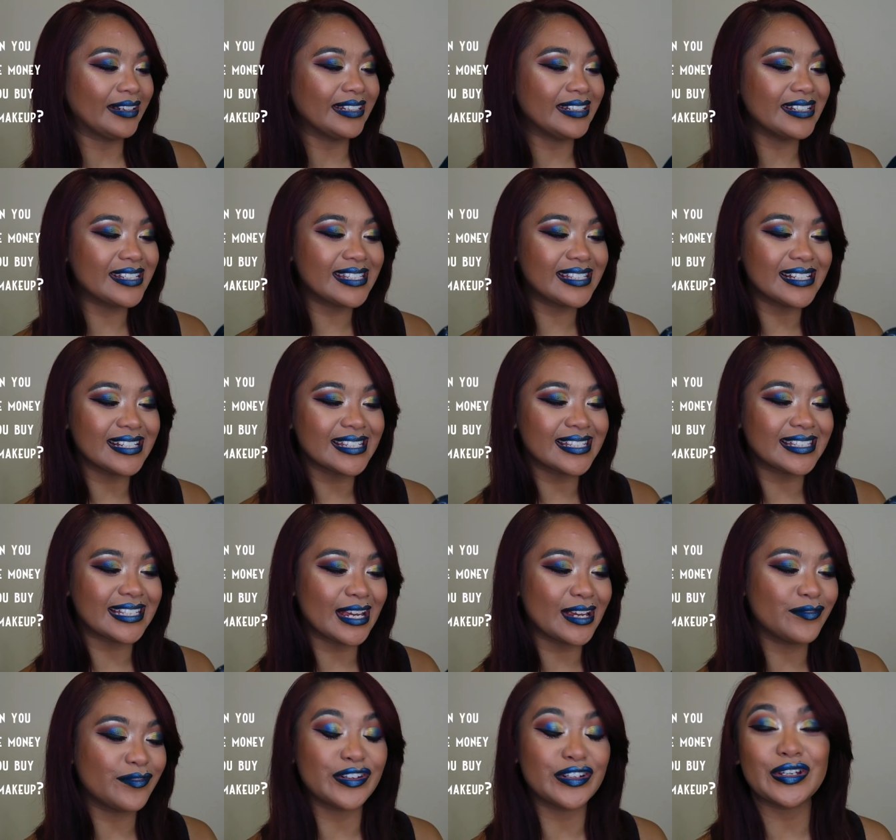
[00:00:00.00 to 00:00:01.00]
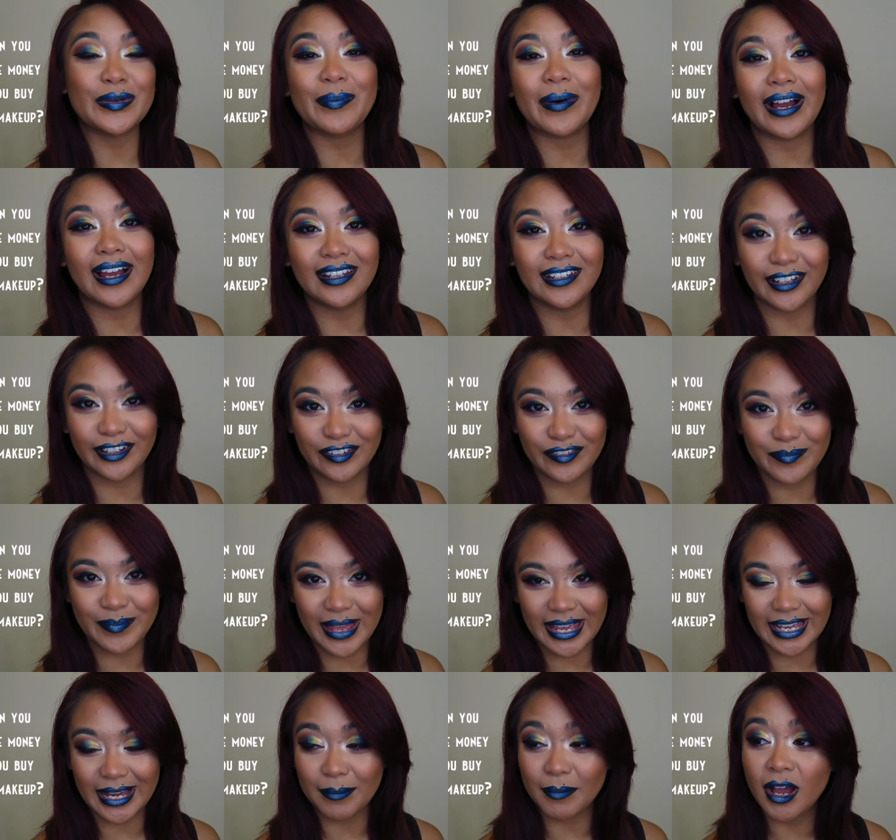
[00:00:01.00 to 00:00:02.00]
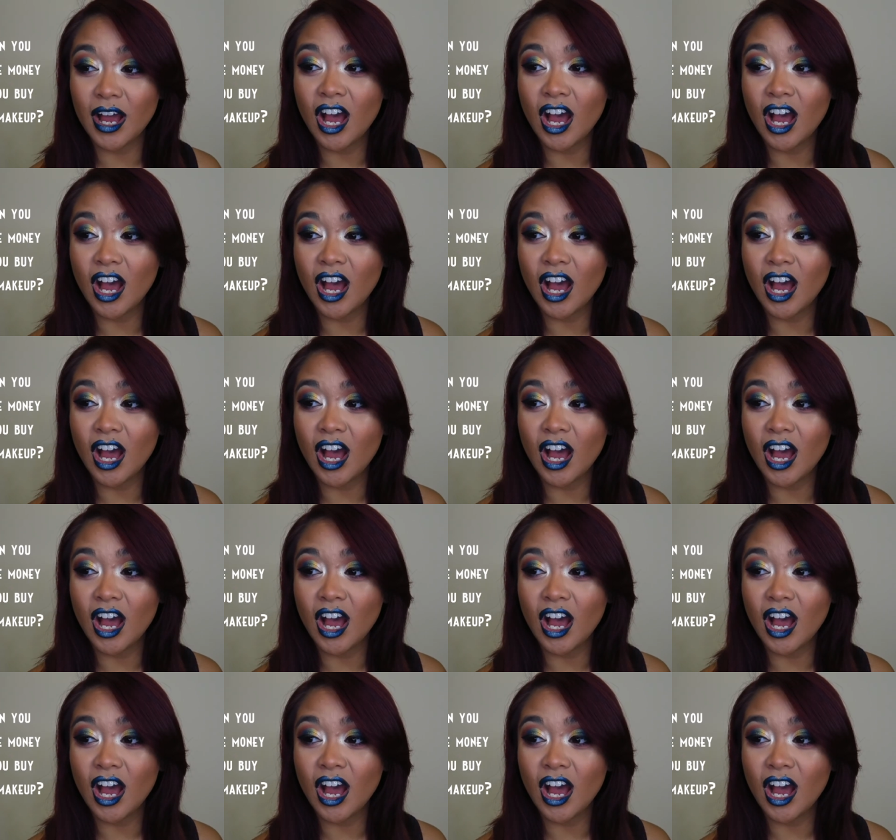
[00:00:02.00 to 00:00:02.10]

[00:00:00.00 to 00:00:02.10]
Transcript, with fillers: can you still save when you buy a lot of makeup?